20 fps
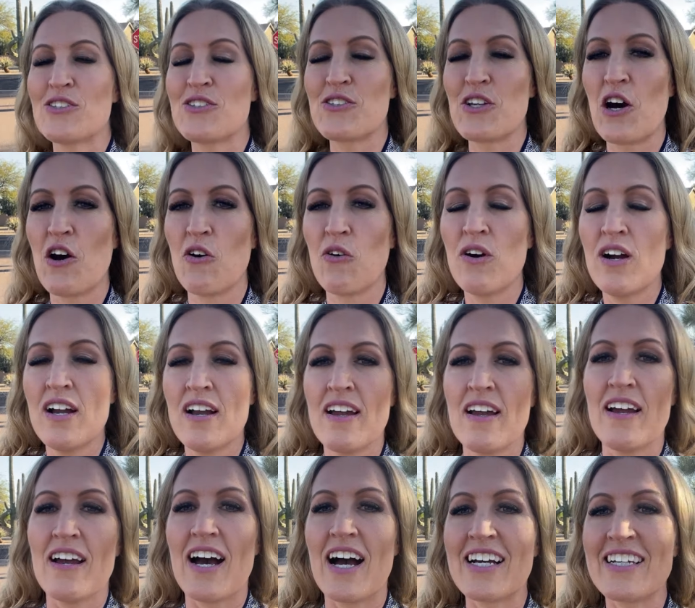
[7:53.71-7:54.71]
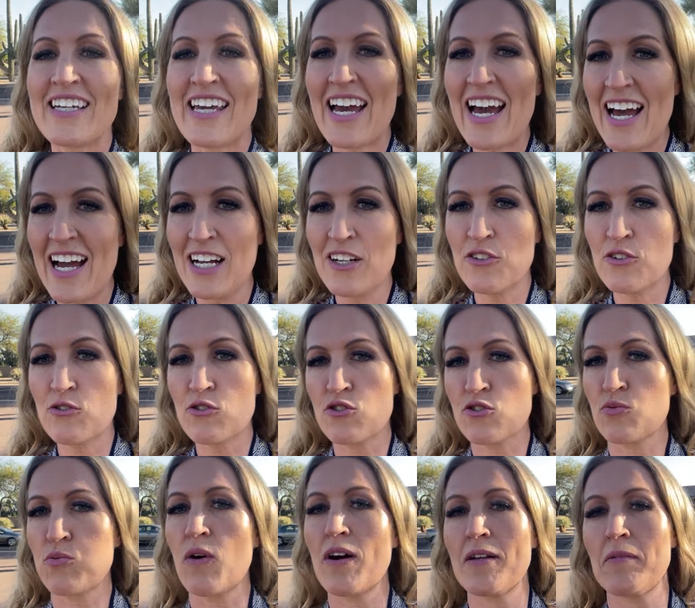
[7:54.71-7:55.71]
So again, you
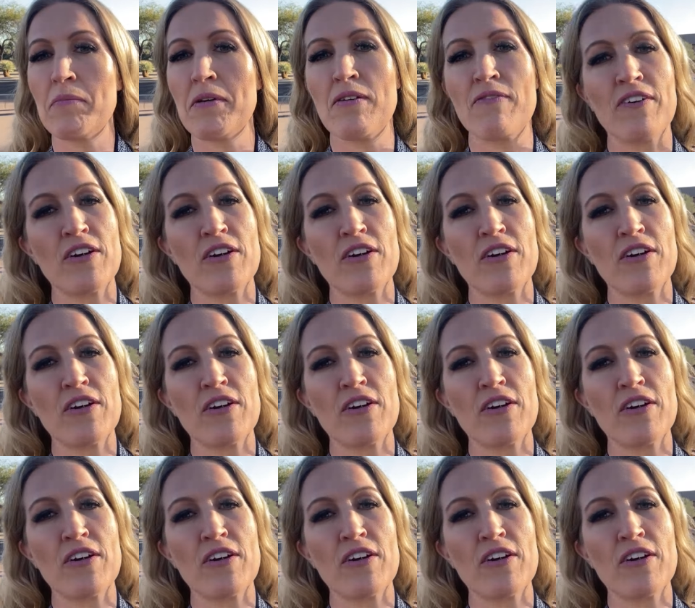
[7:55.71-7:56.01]
just want to be